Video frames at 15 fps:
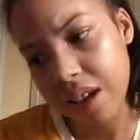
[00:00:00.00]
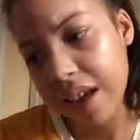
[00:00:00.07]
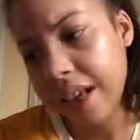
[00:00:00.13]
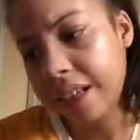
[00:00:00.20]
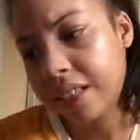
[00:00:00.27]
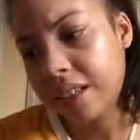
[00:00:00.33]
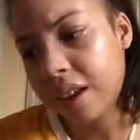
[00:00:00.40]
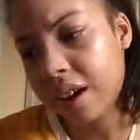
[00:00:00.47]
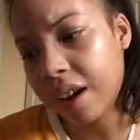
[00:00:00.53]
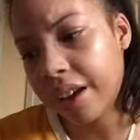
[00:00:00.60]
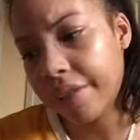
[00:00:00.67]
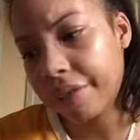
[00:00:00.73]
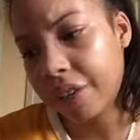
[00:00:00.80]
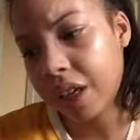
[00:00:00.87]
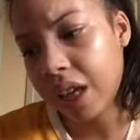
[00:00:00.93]
S
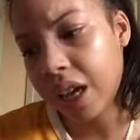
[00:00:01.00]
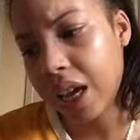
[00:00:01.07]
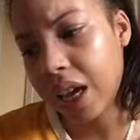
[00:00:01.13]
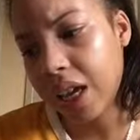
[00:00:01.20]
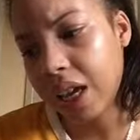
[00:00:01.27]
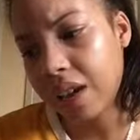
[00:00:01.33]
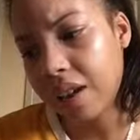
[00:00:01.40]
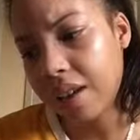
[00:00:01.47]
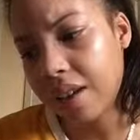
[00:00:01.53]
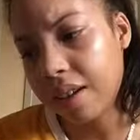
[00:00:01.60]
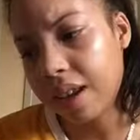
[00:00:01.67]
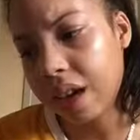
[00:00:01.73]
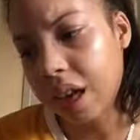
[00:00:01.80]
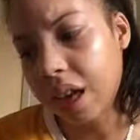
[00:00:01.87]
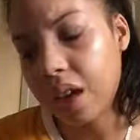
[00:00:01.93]
I V A
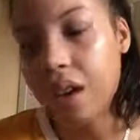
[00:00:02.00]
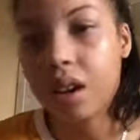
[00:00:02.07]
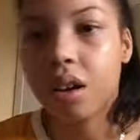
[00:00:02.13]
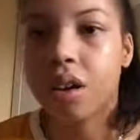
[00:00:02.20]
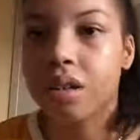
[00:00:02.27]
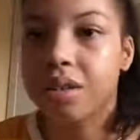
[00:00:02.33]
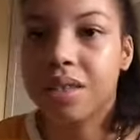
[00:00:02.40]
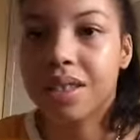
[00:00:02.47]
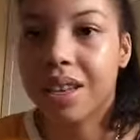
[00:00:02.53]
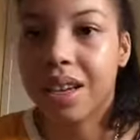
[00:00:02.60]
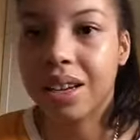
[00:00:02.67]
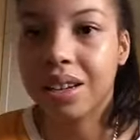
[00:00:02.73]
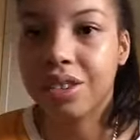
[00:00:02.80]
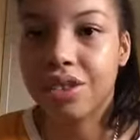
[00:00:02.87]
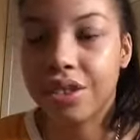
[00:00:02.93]
N A, I can't
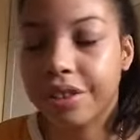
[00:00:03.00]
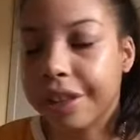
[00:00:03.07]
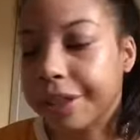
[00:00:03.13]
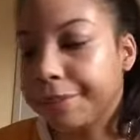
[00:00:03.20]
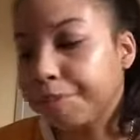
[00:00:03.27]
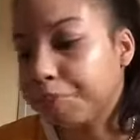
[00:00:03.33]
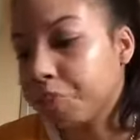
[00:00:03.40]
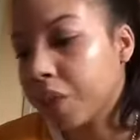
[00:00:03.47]
say it, sorry,